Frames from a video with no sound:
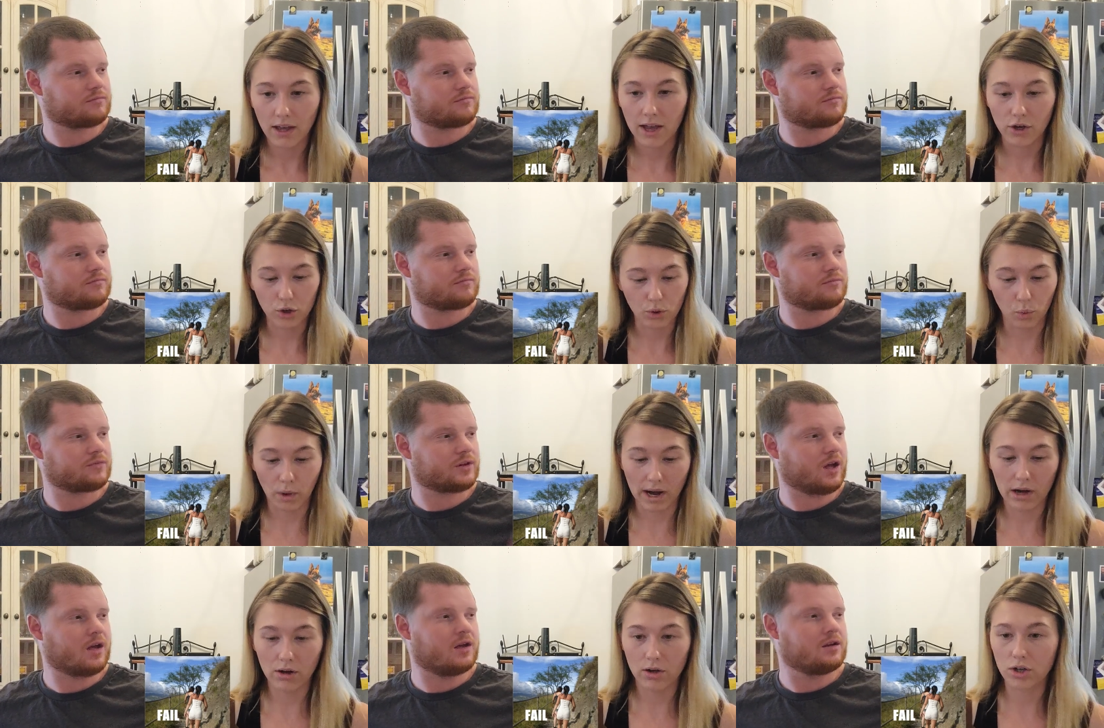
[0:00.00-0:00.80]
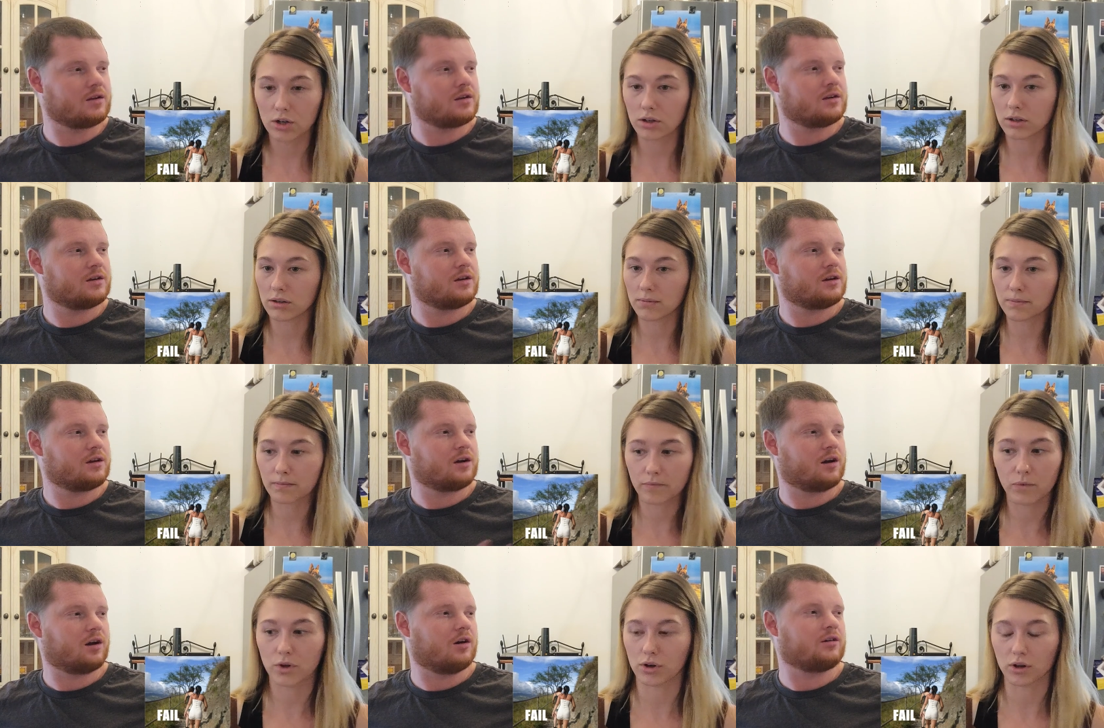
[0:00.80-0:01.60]
Speaker 1: and you wear
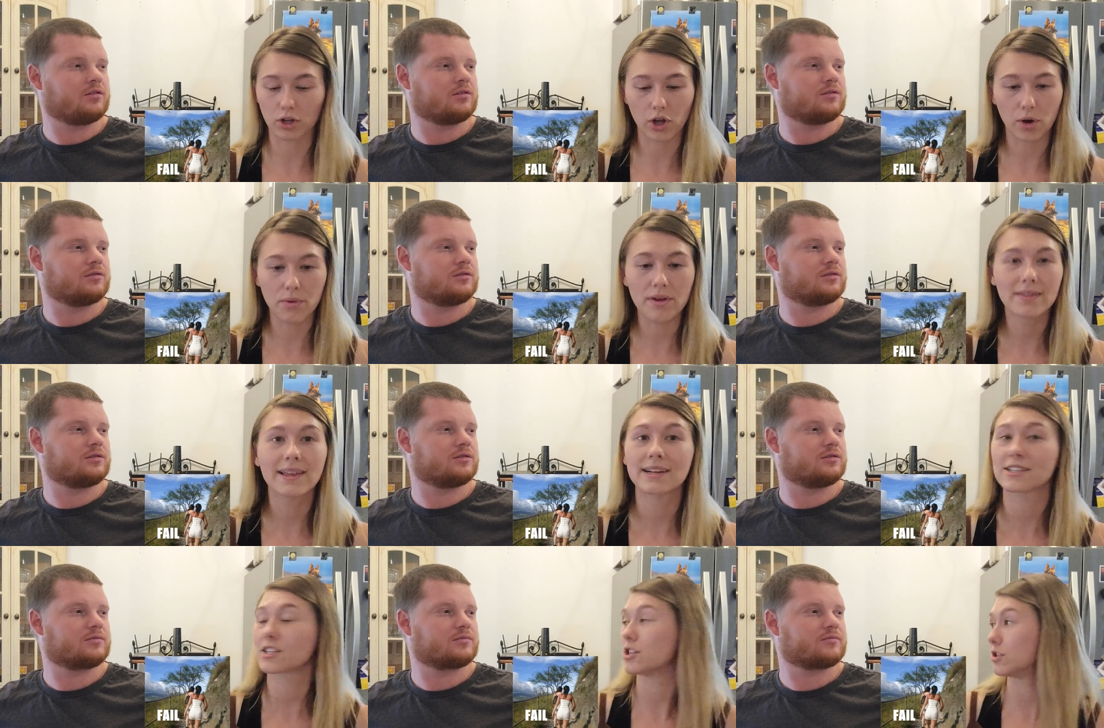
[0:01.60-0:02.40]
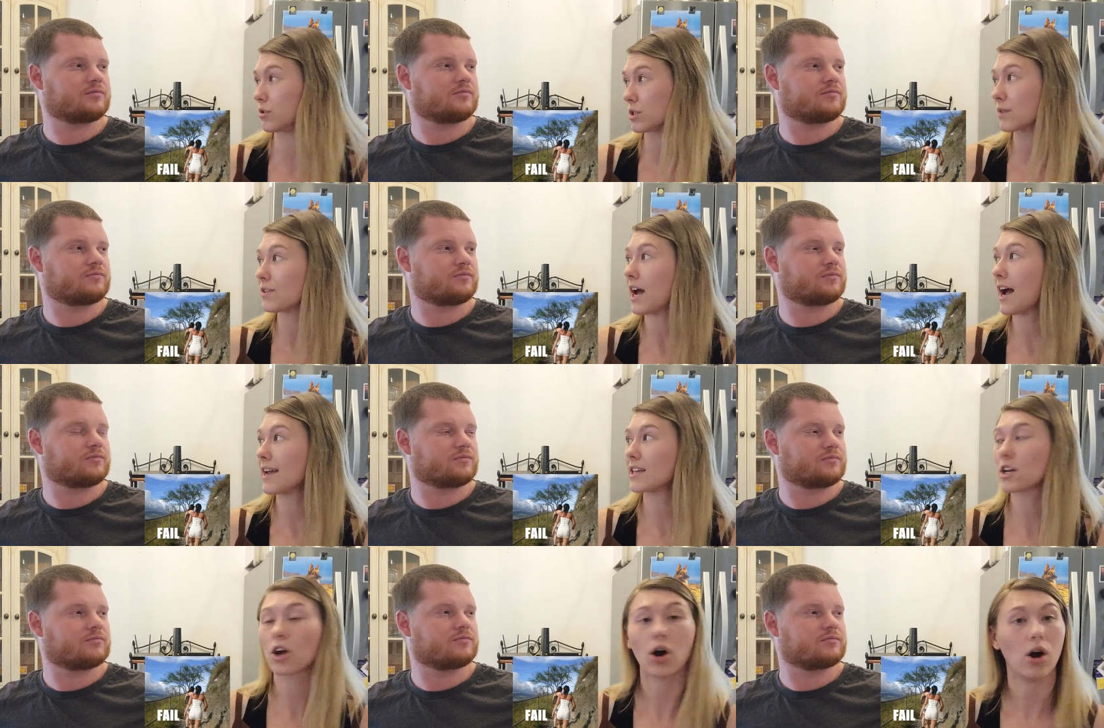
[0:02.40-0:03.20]
your, your oh. clothing that is conducive to
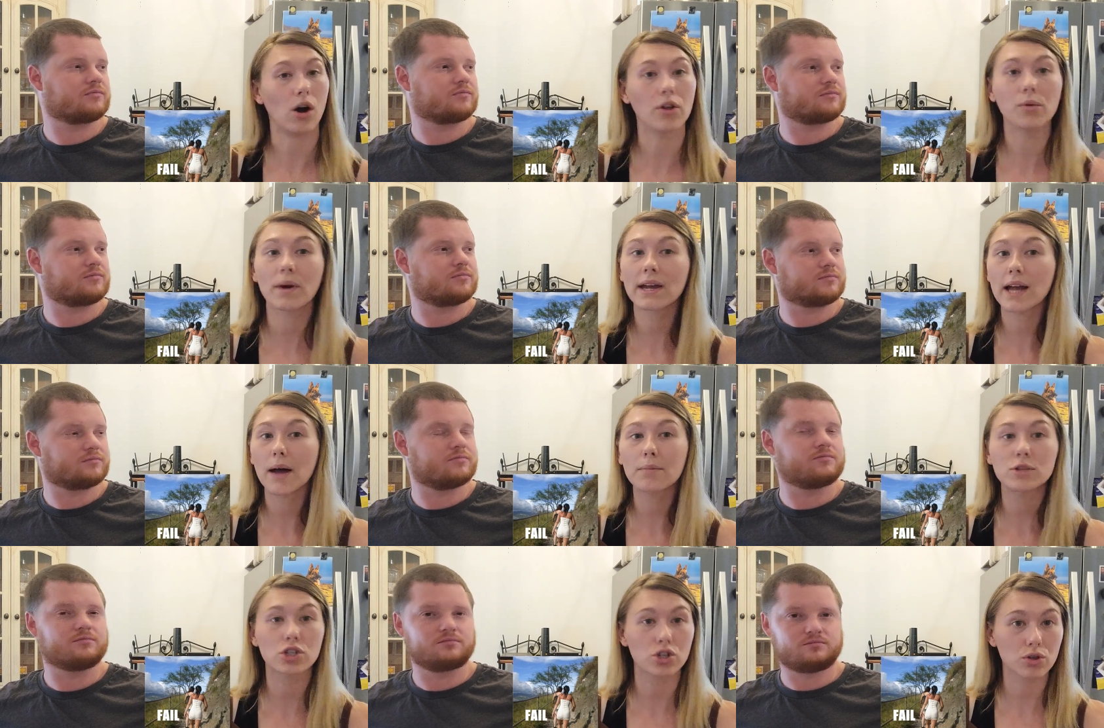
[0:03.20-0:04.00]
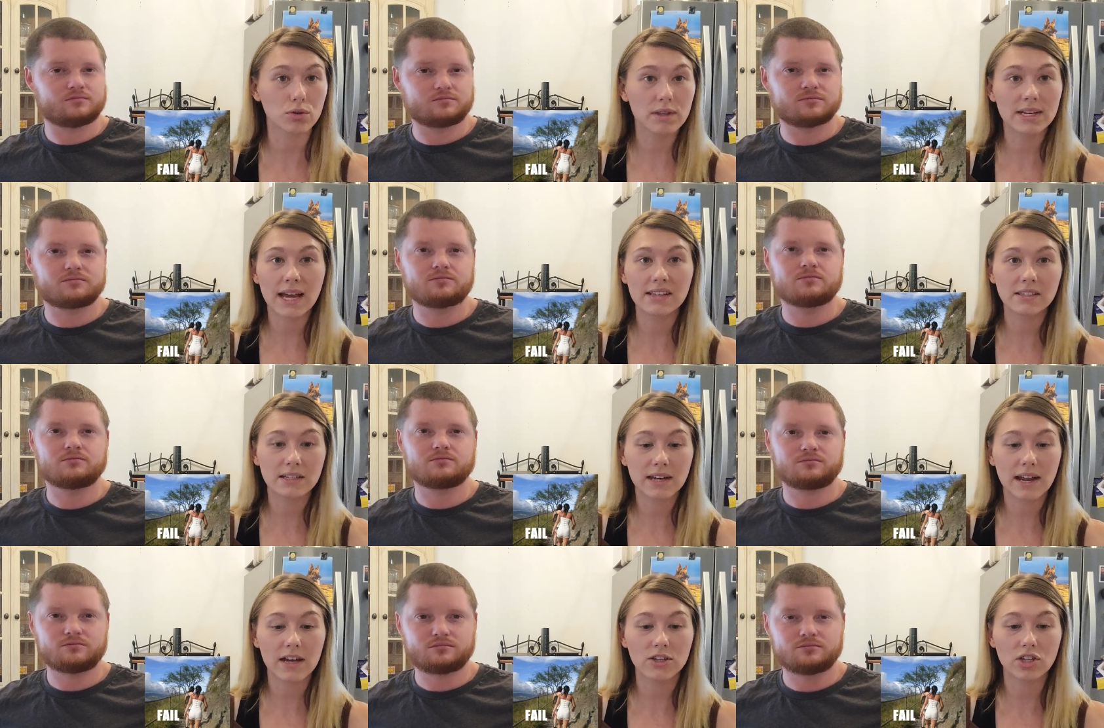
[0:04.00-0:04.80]
hiking all the way up to the
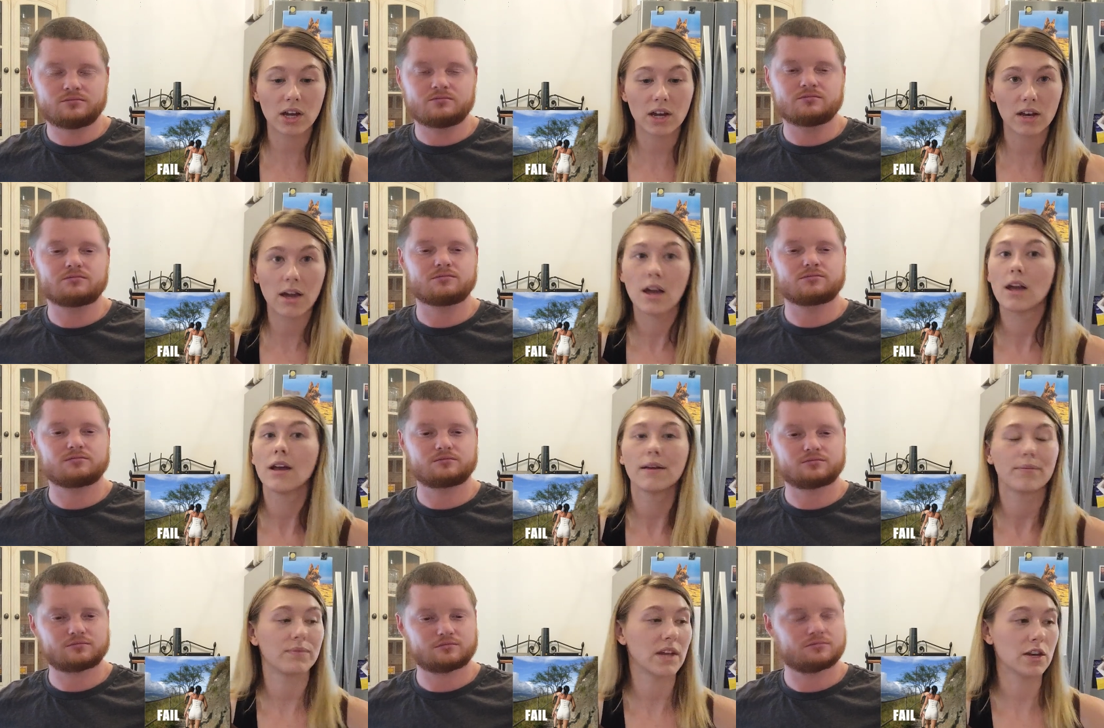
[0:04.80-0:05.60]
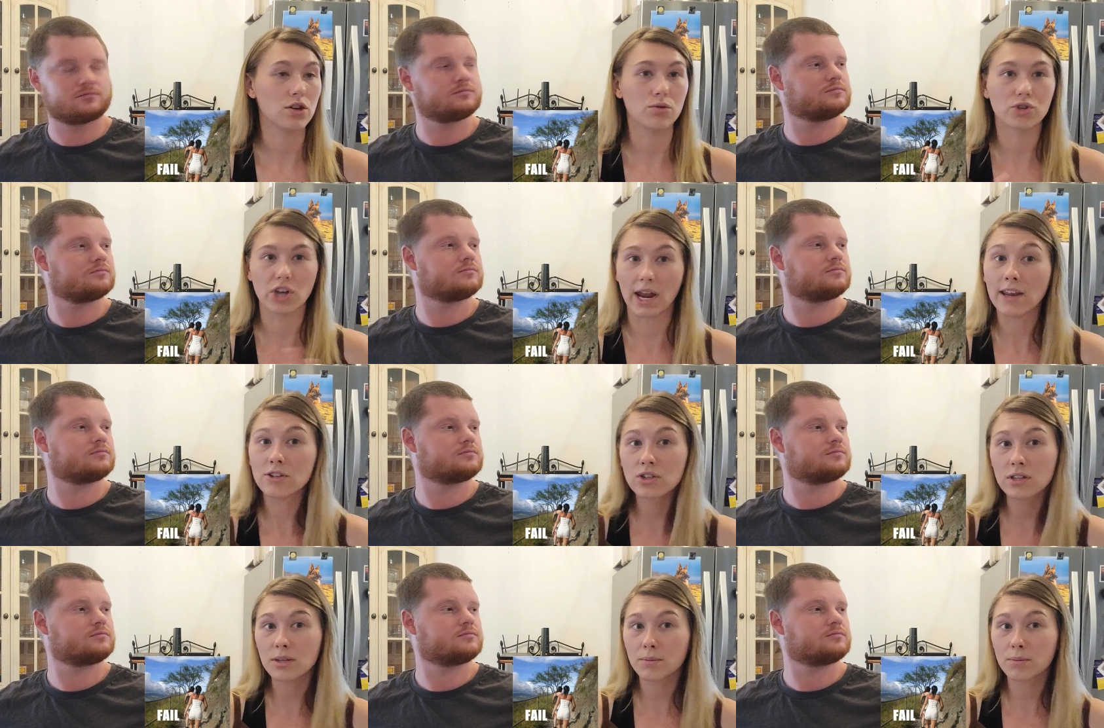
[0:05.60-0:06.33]
destination, then you change